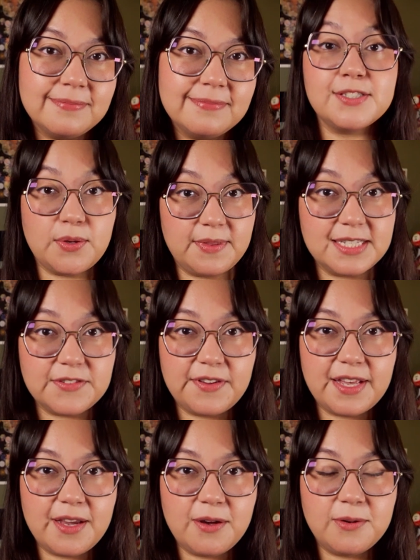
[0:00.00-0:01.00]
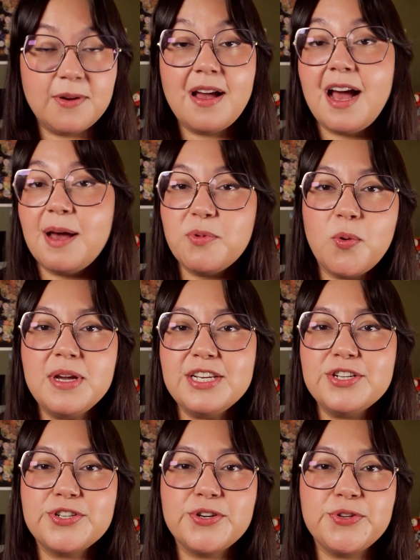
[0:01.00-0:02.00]
So in this video, I'm going
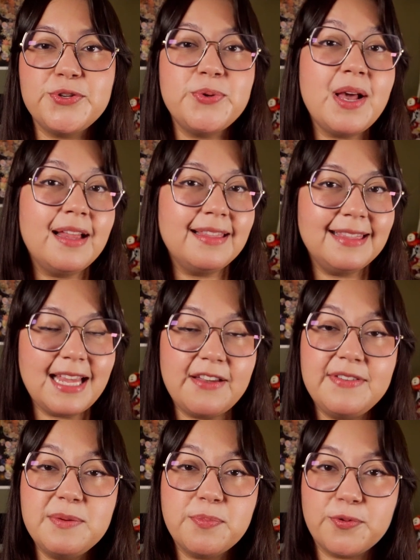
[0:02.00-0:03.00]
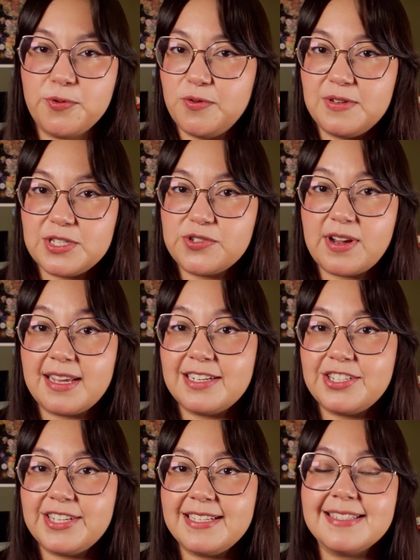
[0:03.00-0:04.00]
to show you 11 proven
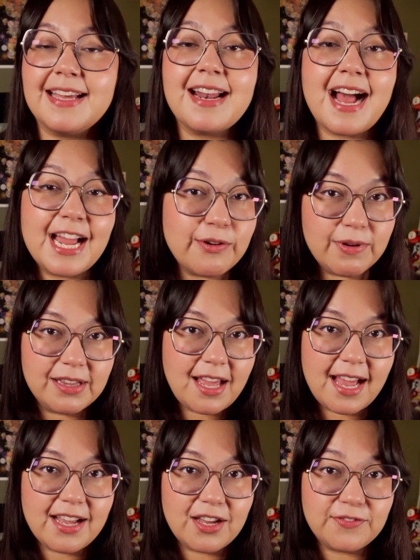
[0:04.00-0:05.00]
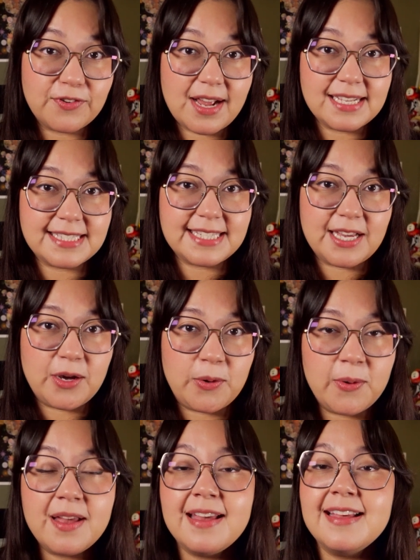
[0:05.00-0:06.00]
strategies that I rely on for
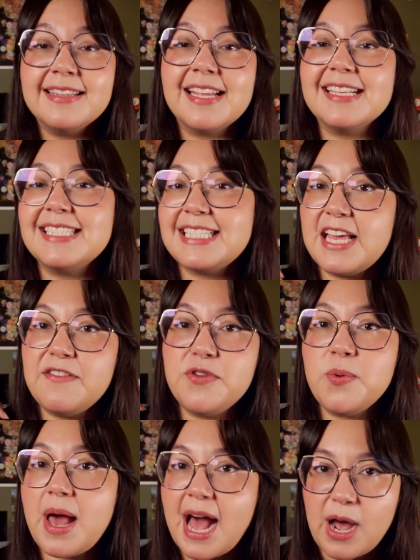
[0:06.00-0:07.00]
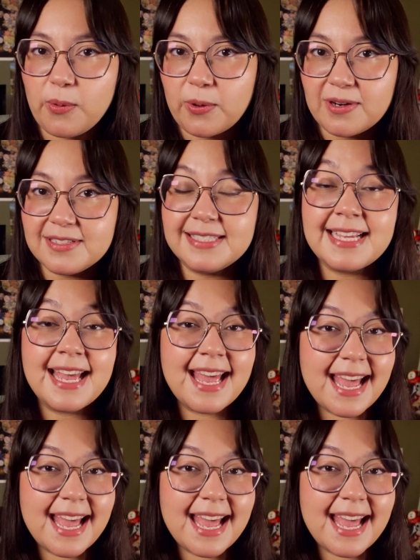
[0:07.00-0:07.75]
SEO that'll save you hours